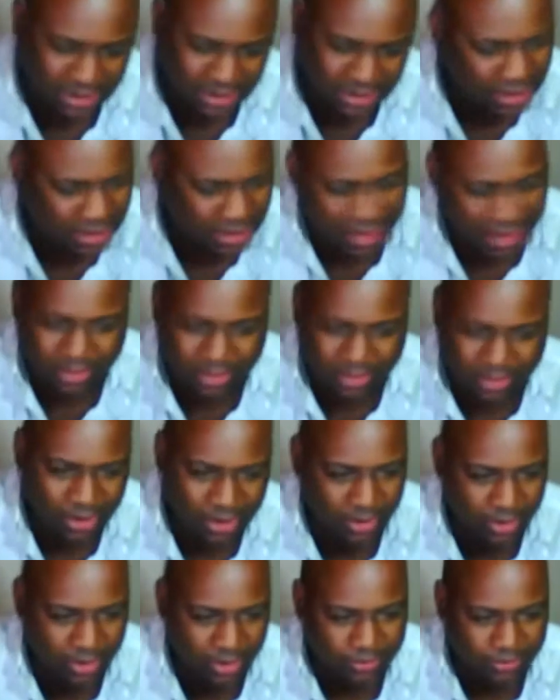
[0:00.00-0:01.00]
like, I don't
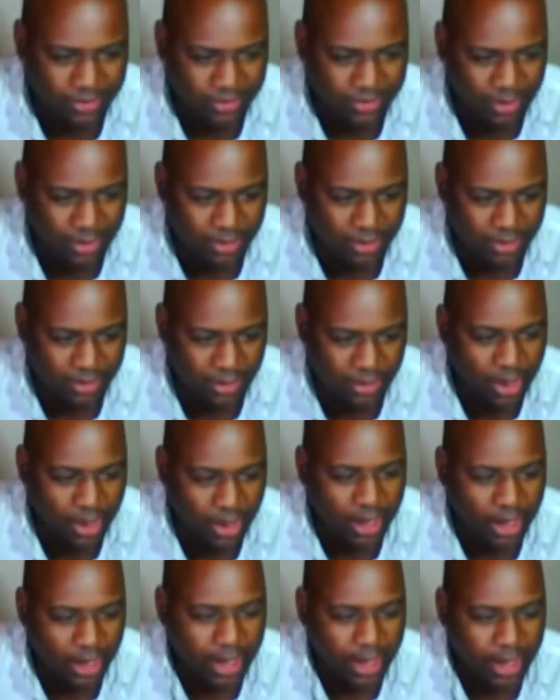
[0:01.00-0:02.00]
know.
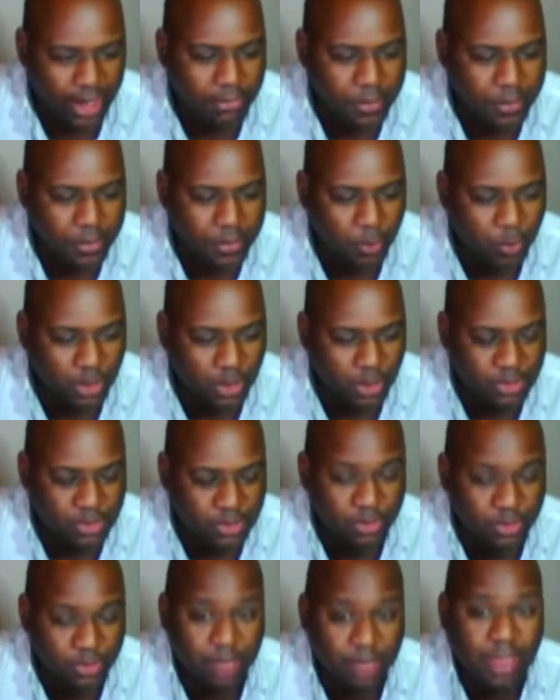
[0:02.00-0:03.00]
Like, I remember once a
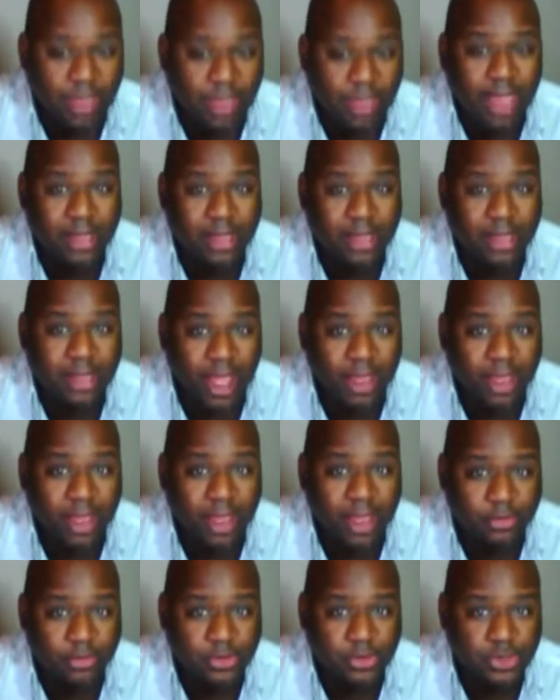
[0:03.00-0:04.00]
really bad guy
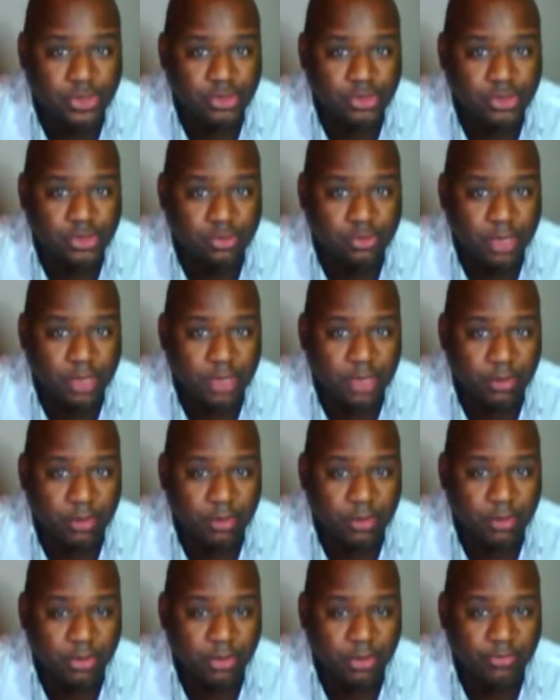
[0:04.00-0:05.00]
who used to be a
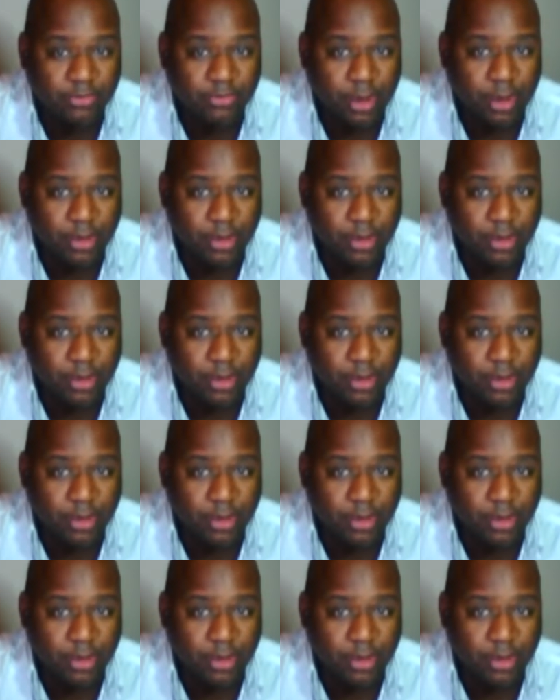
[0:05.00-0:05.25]
member of